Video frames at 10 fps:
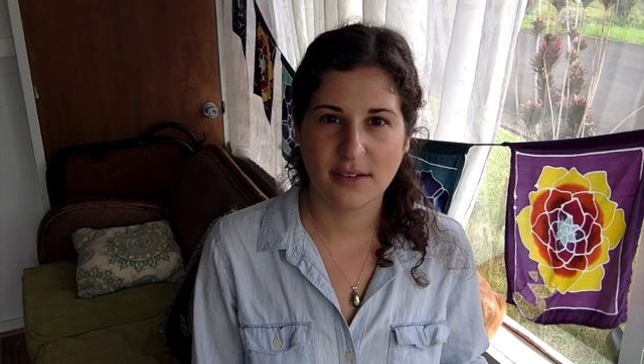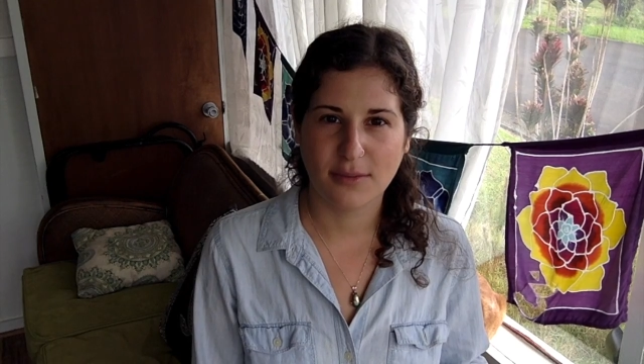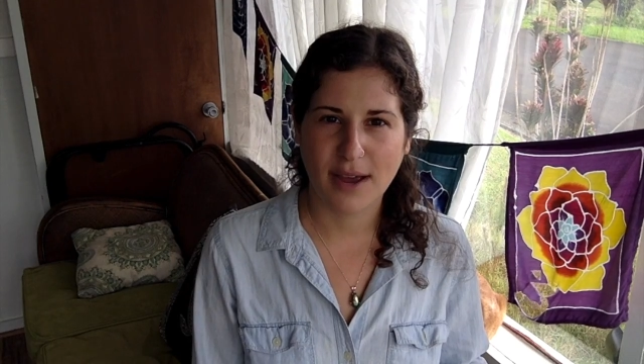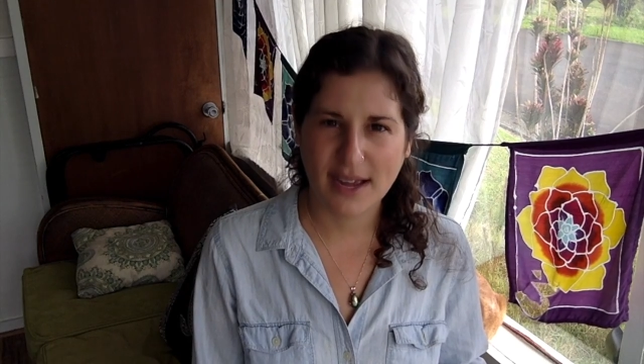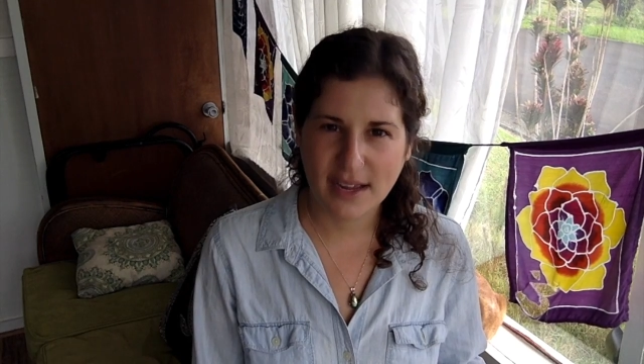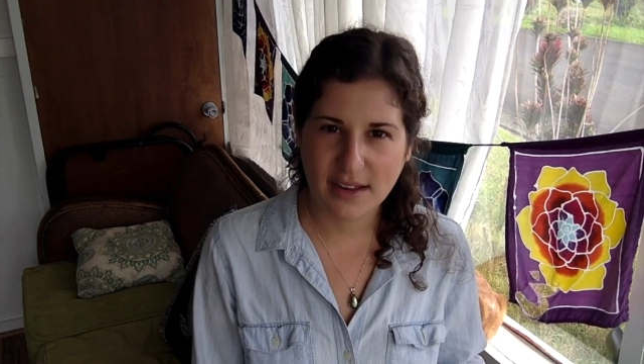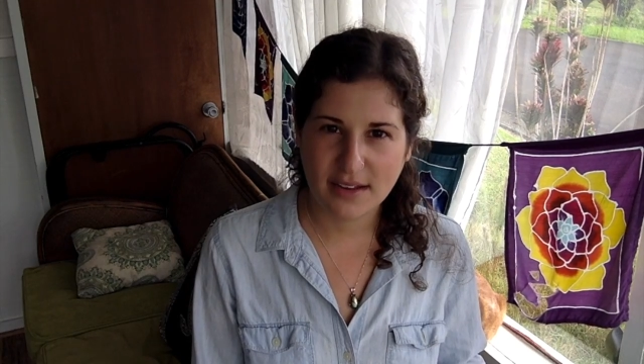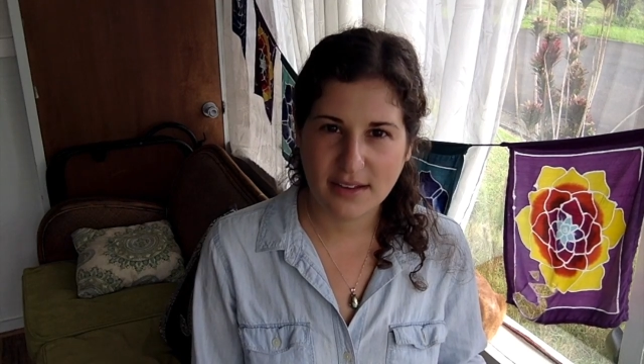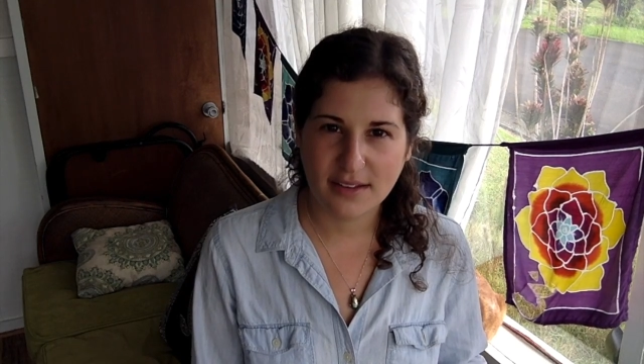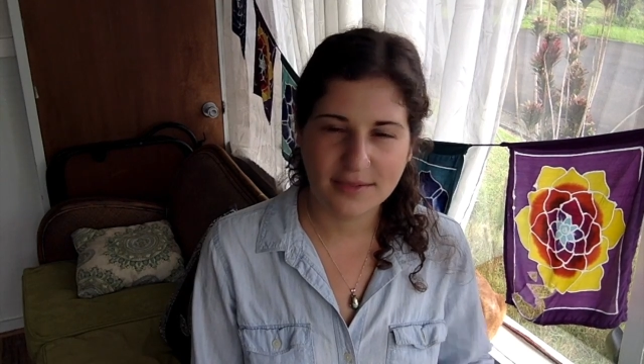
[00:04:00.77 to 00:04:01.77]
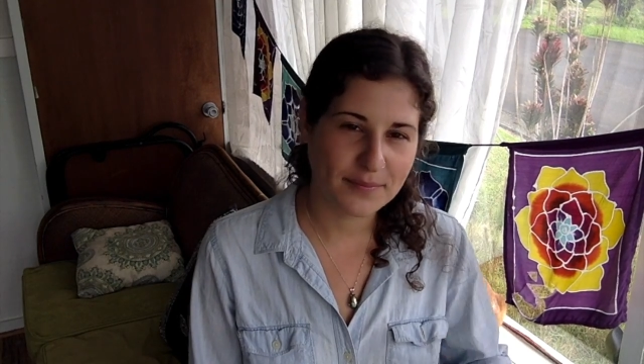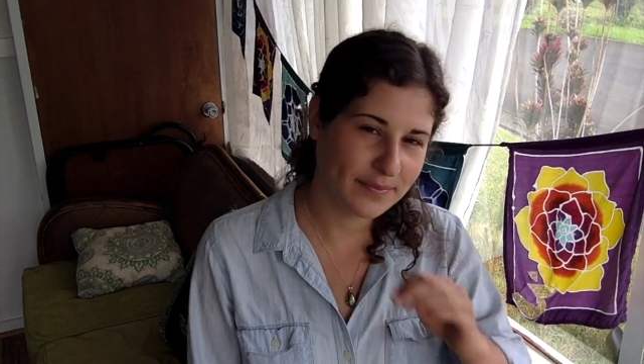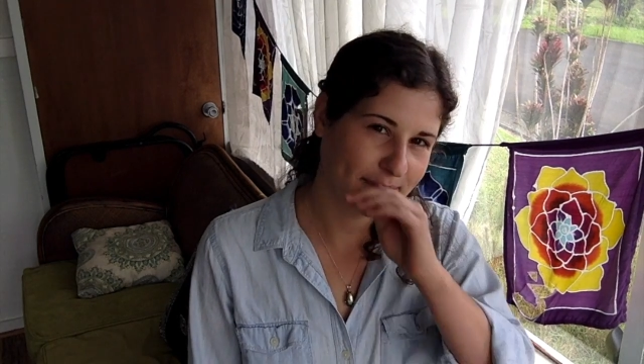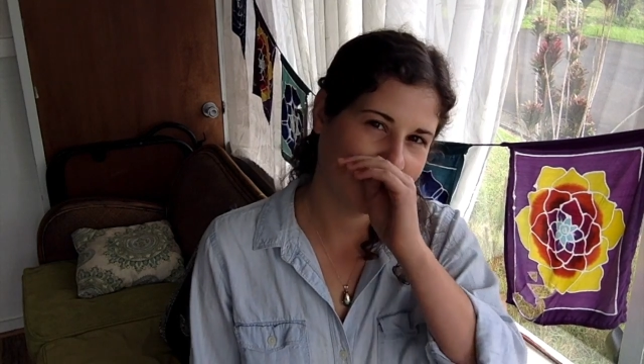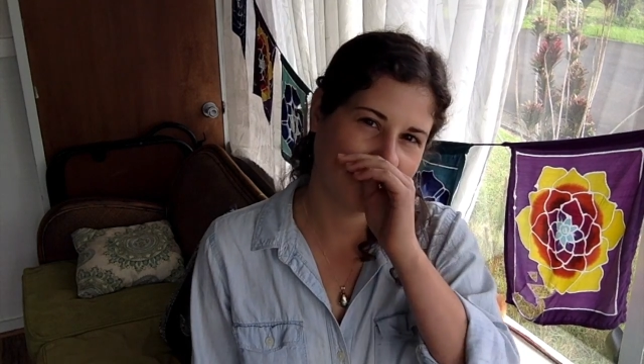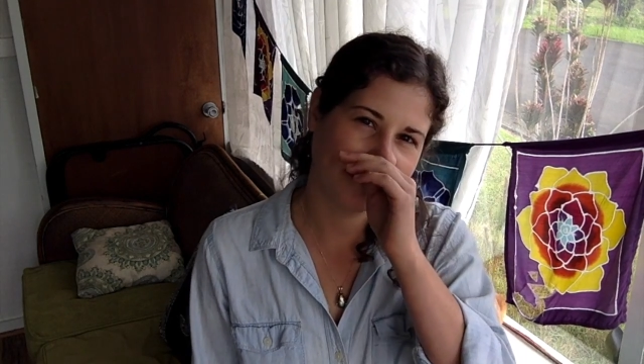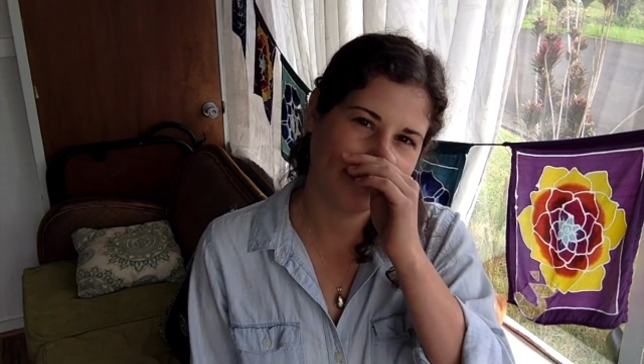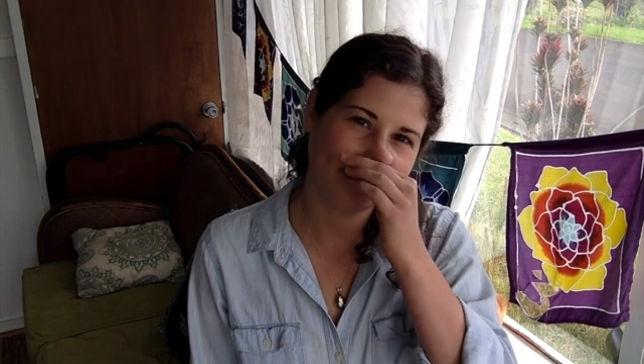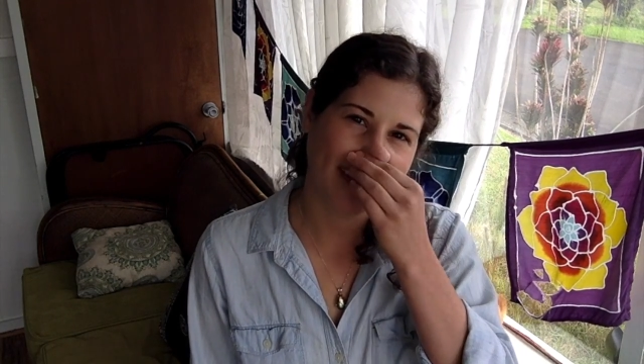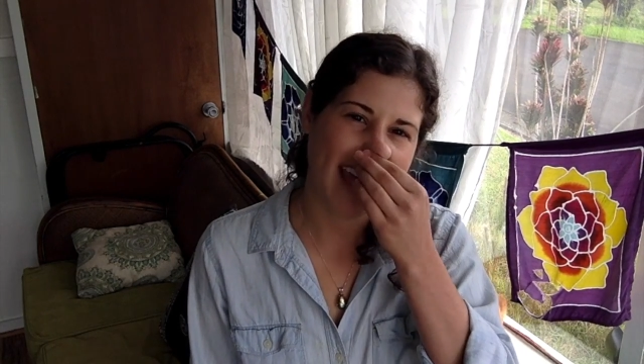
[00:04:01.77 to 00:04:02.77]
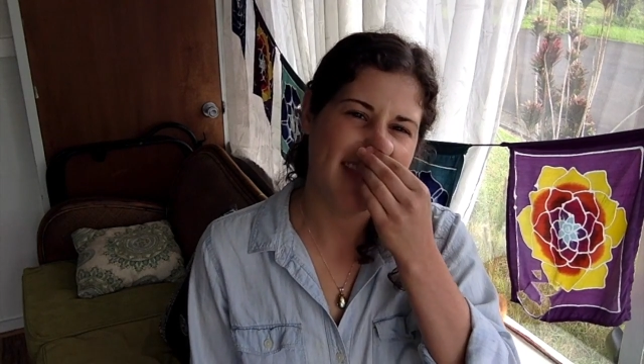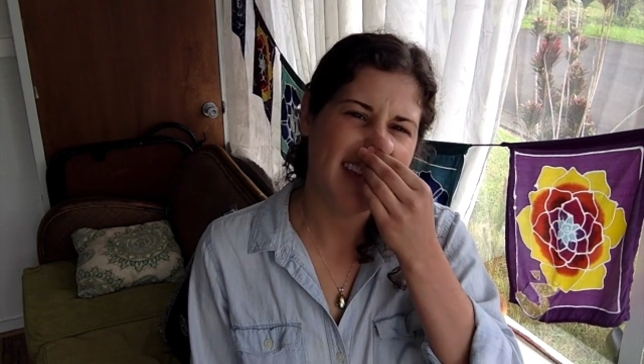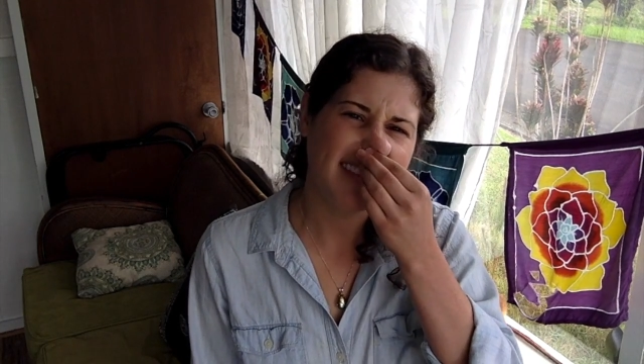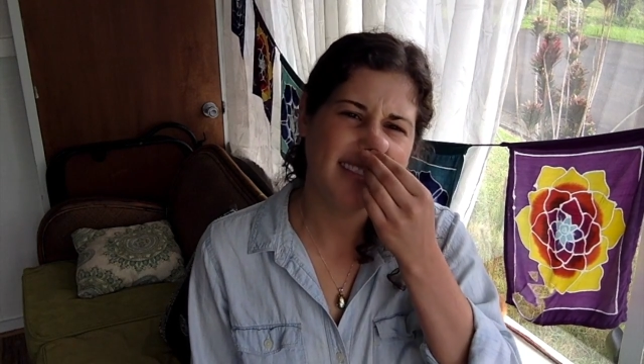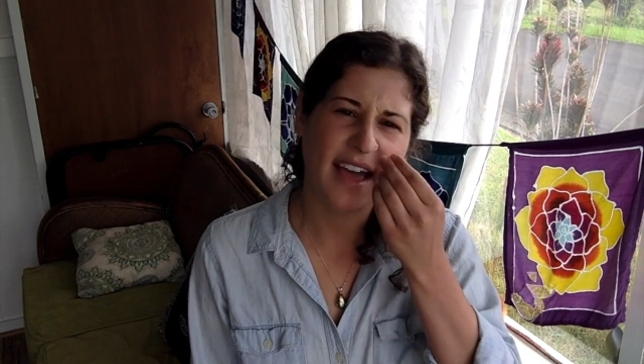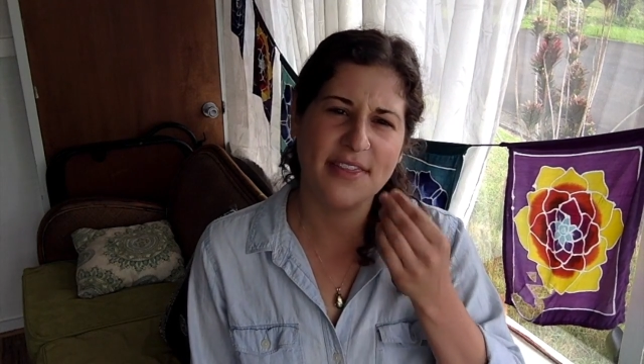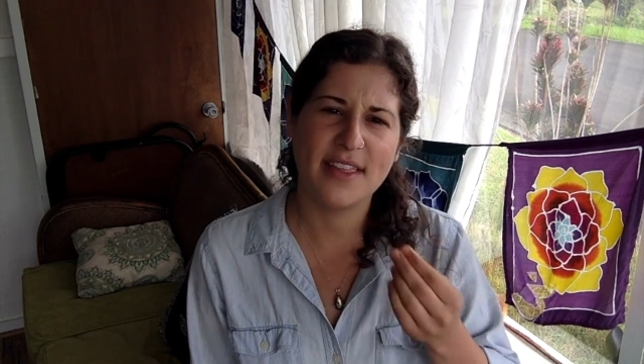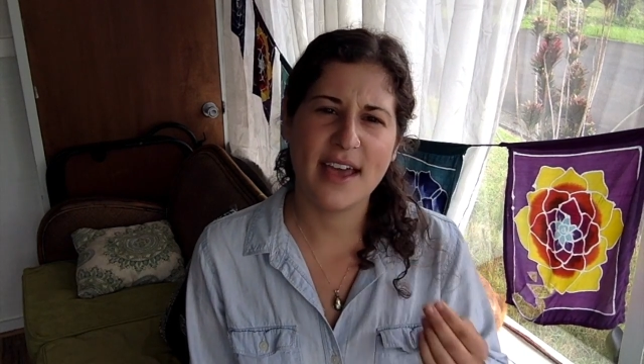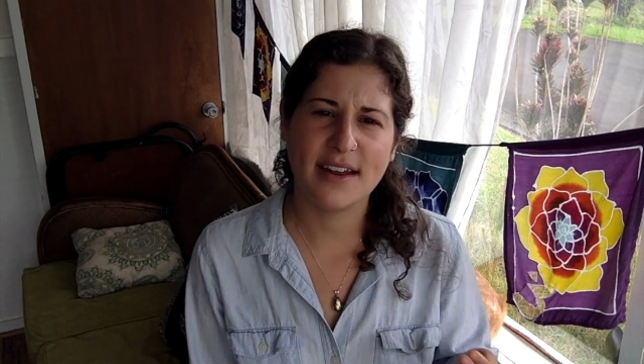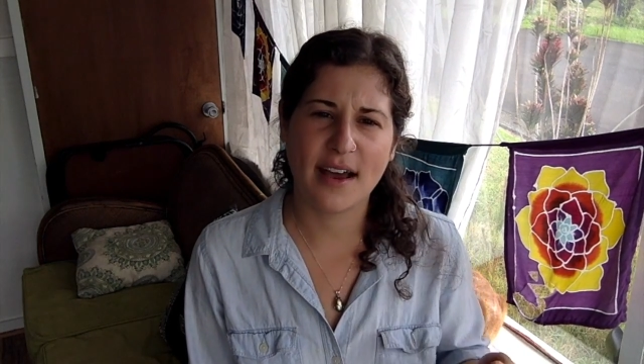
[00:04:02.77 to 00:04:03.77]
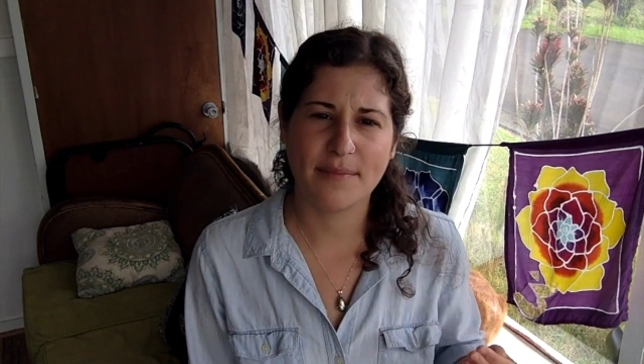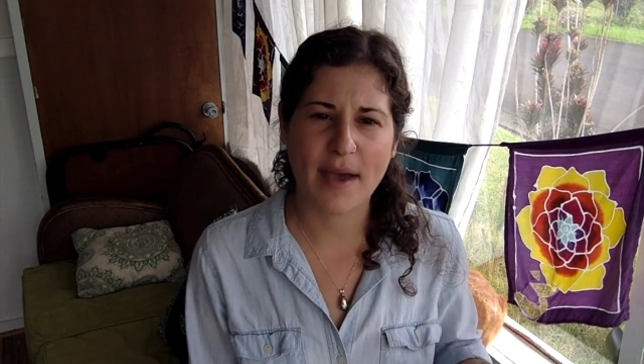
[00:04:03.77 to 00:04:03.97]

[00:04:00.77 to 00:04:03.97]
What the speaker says: Right? And then